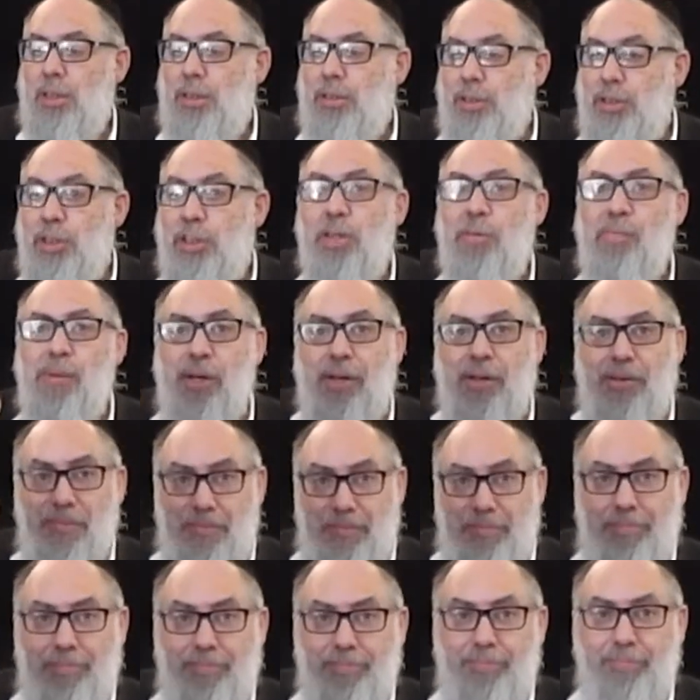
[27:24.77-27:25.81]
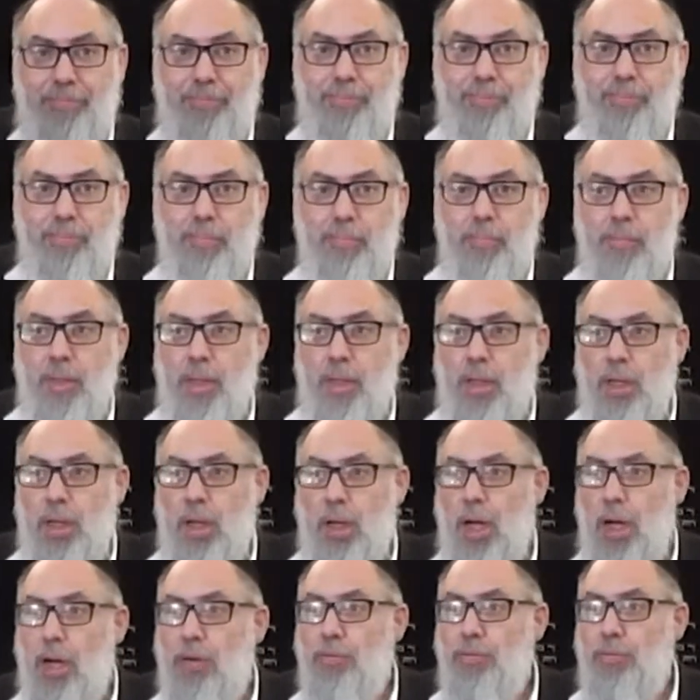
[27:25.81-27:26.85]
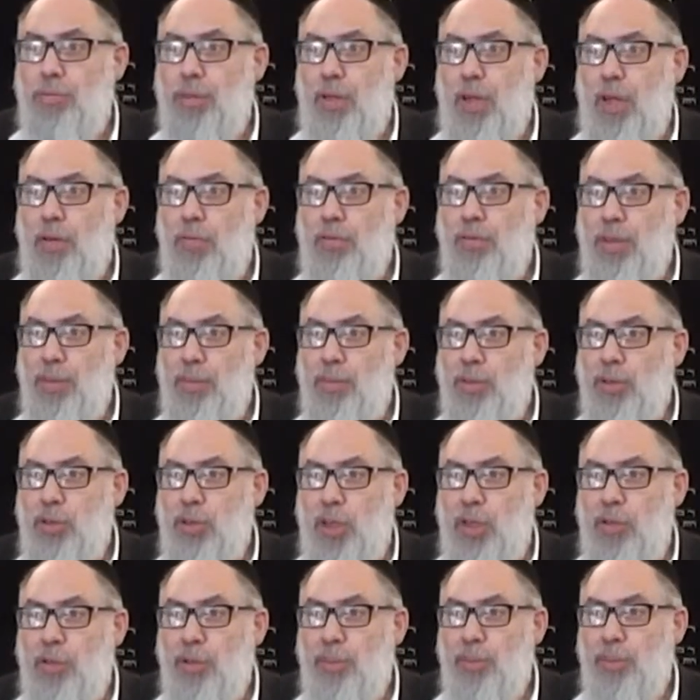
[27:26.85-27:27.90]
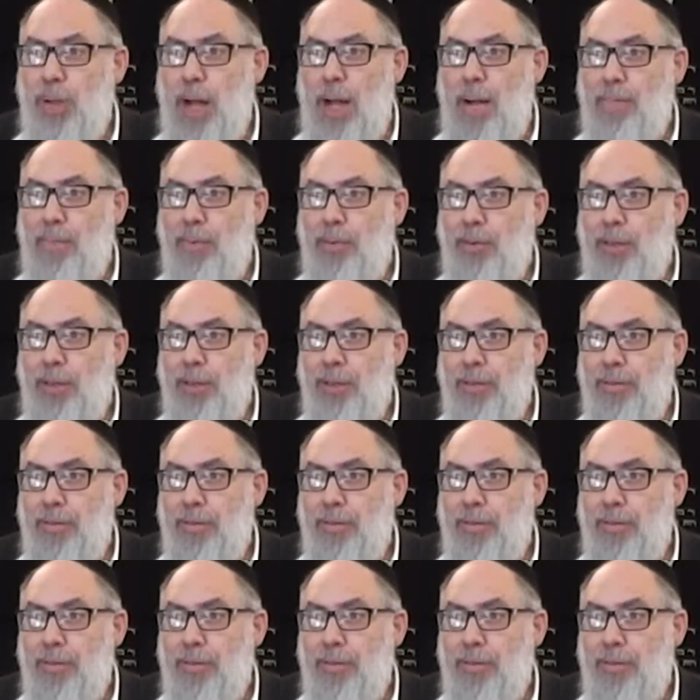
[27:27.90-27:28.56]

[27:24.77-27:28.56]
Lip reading: siman of limud Torah properly.